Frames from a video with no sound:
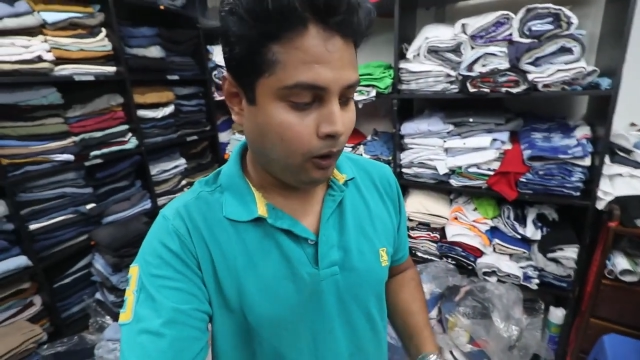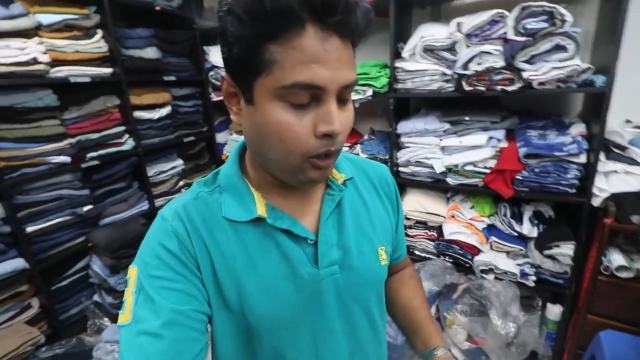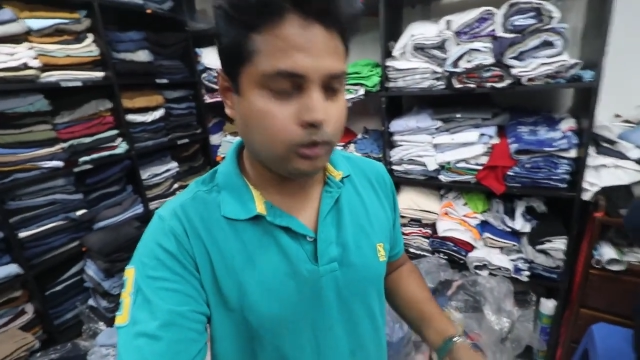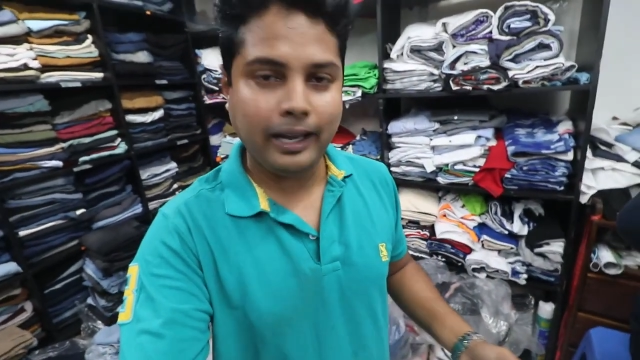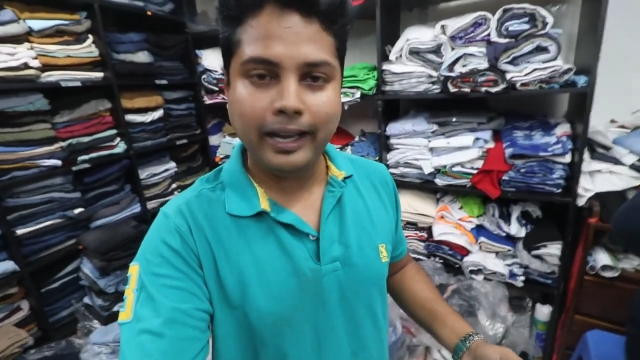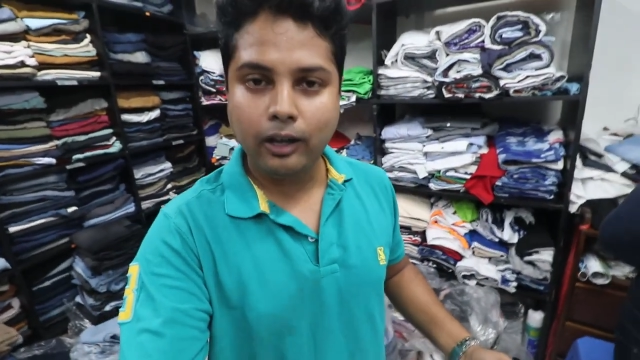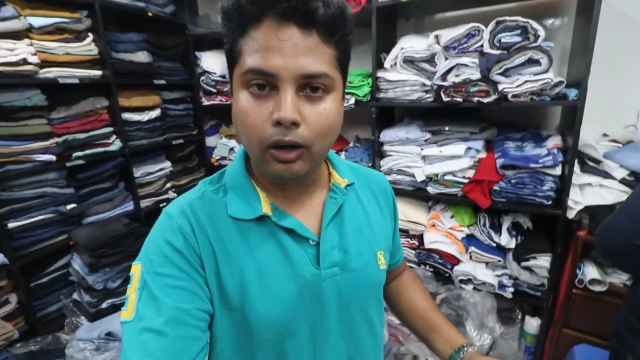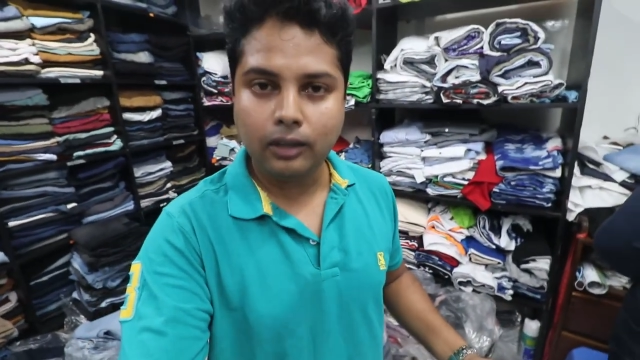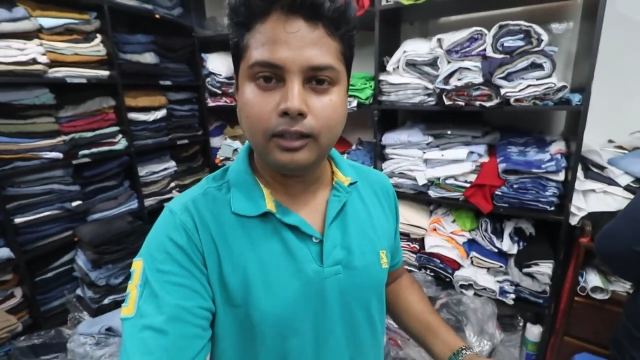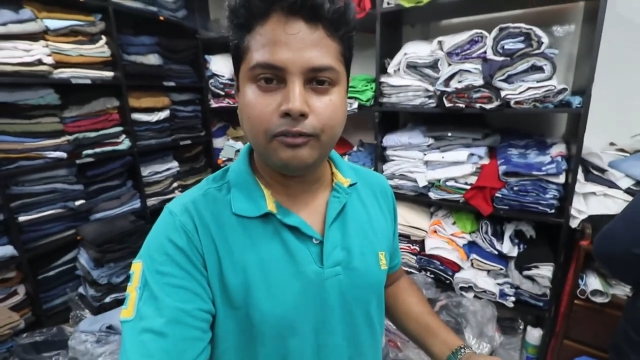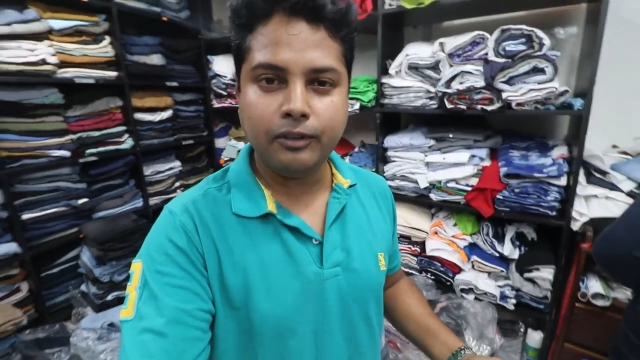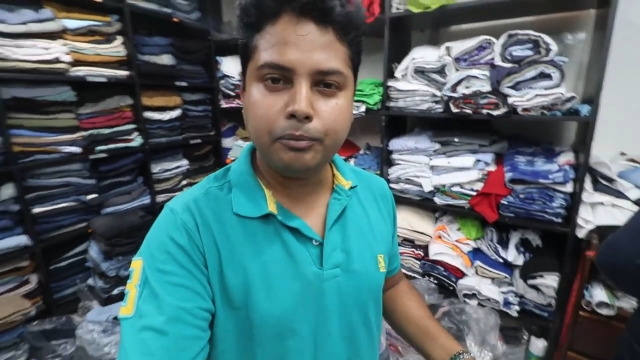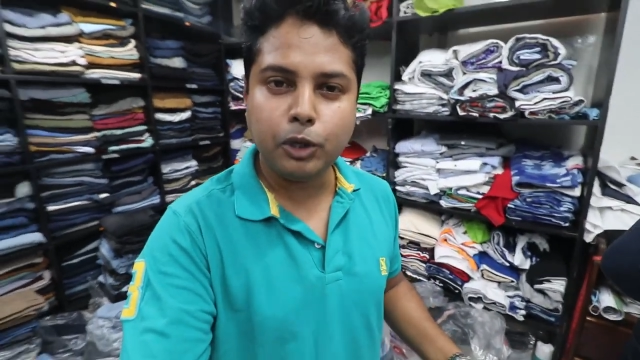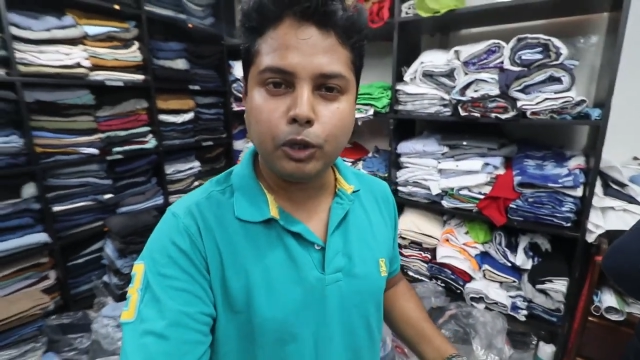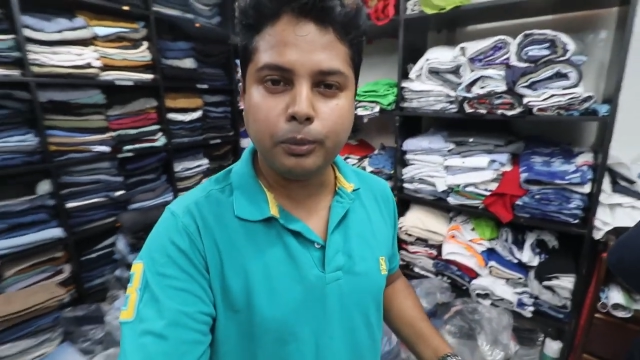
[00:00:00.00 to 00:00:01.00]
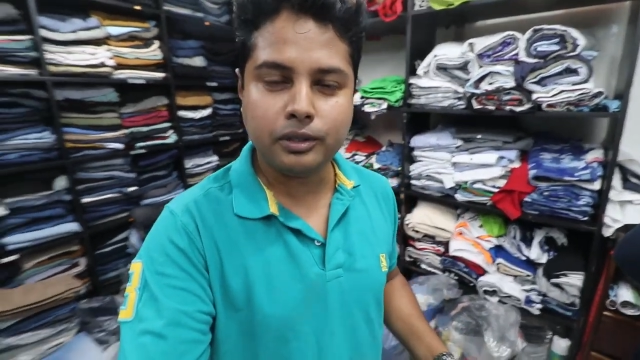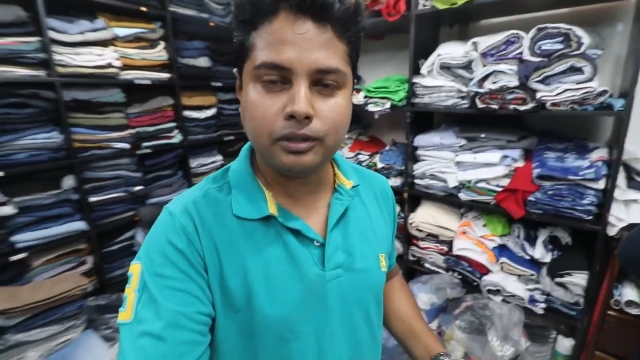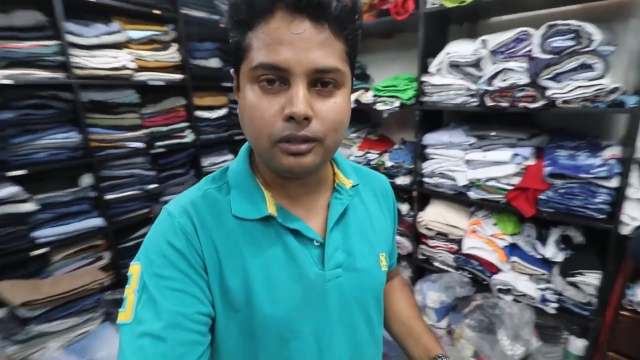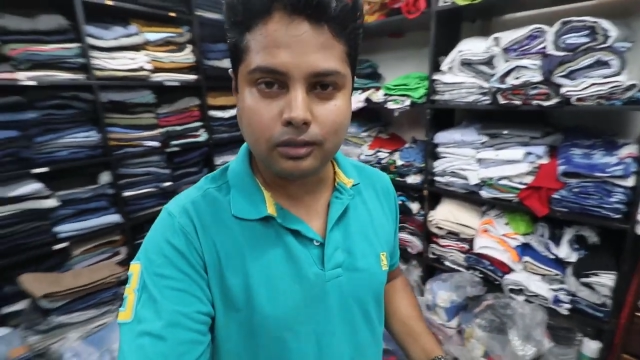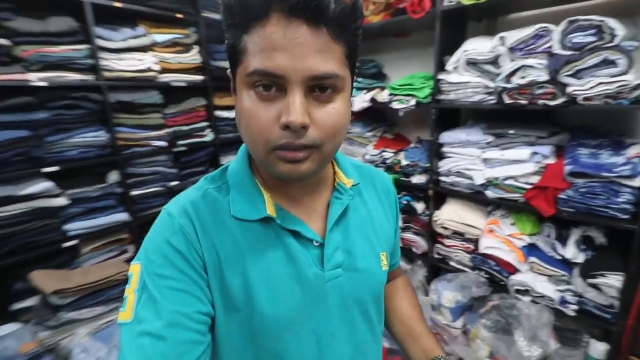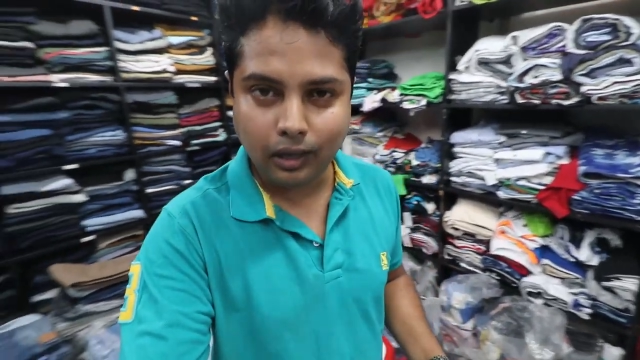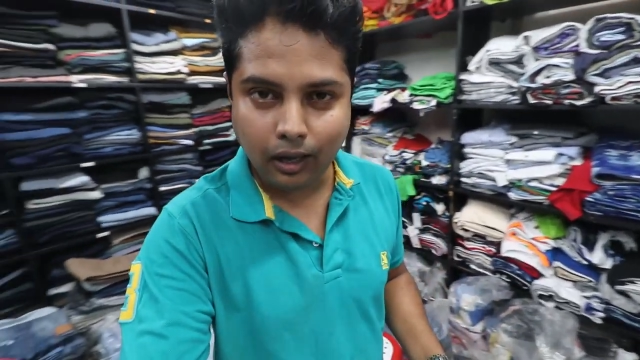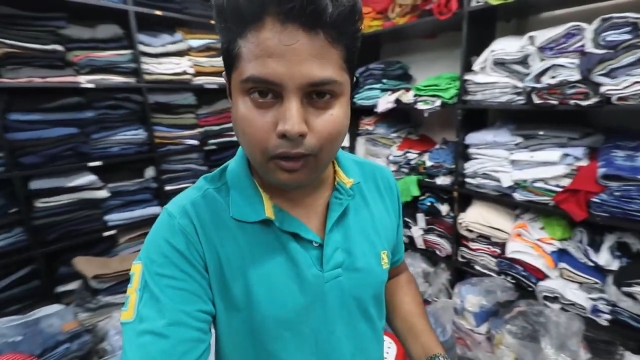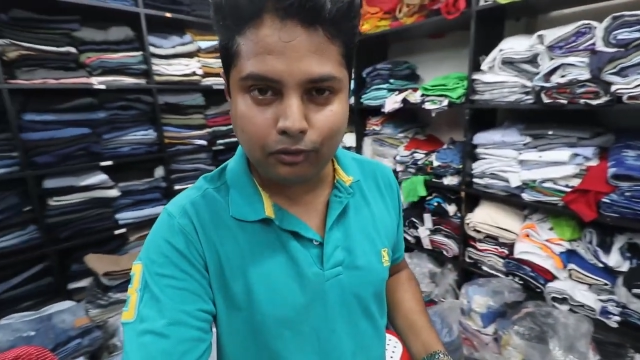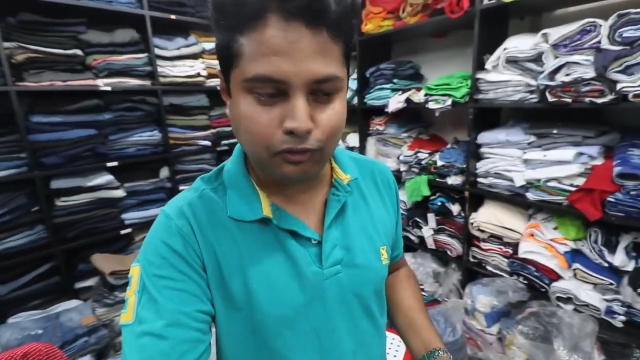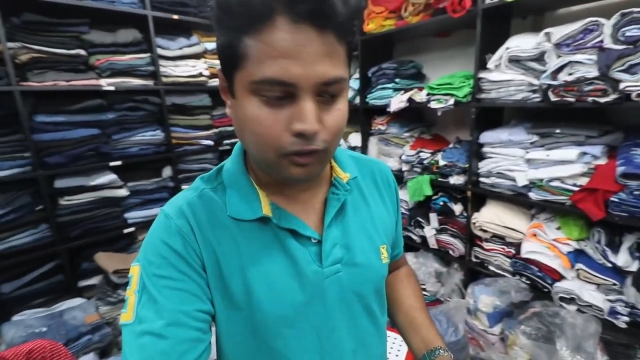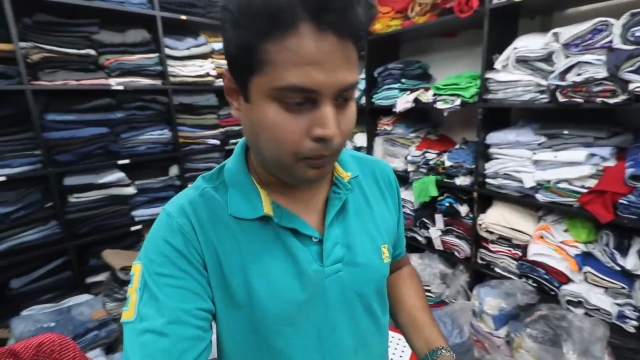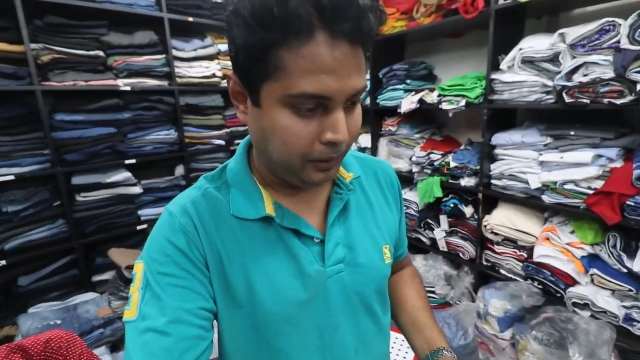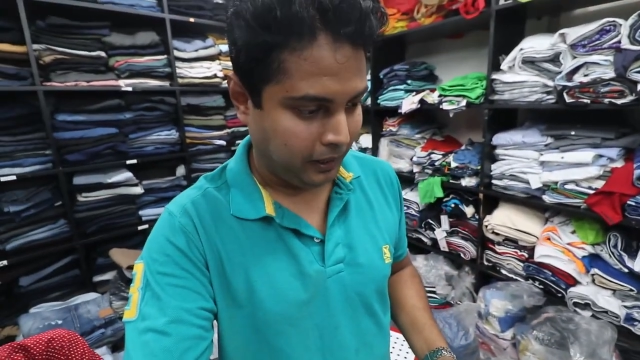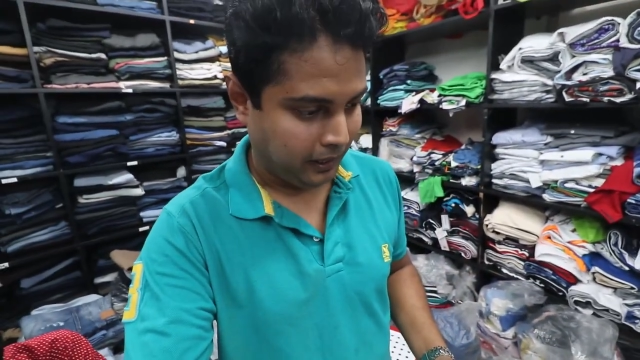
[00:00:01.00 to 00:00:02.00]
Also, I got the fifty rupees discount
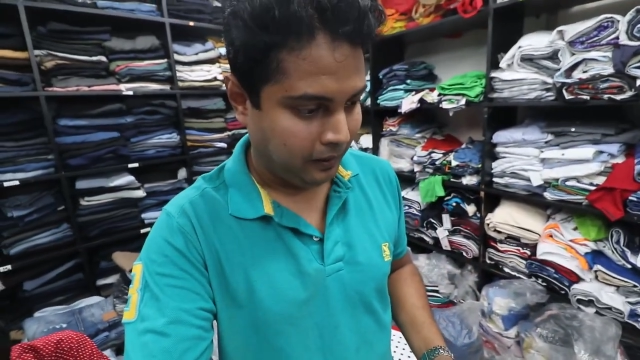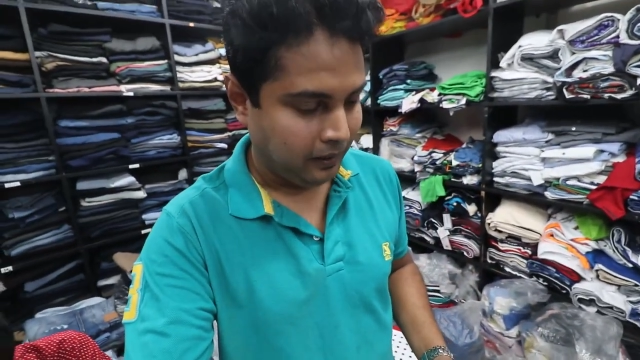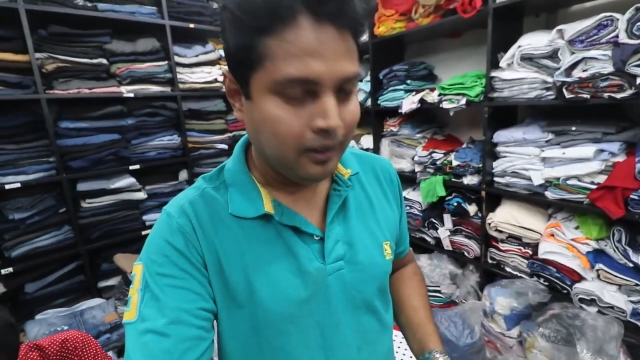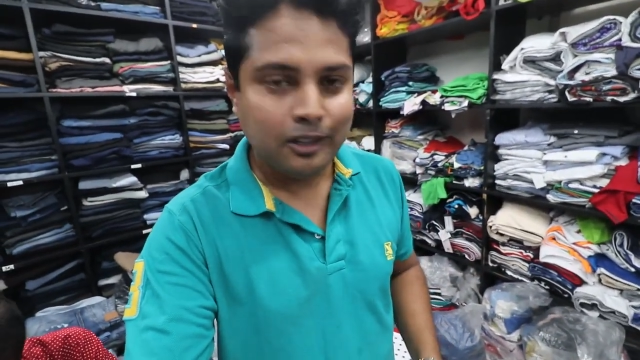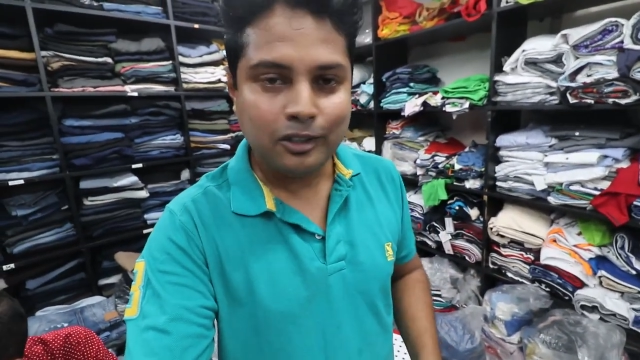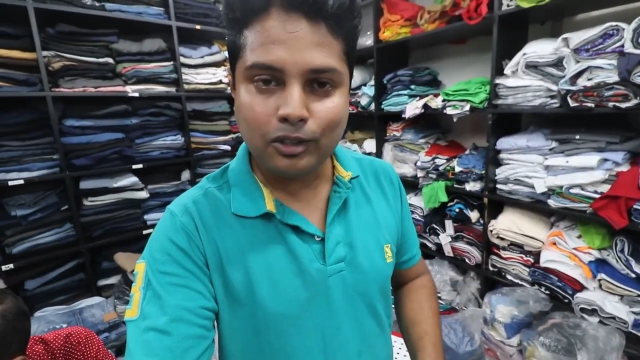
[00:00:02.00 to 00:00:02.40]
from here.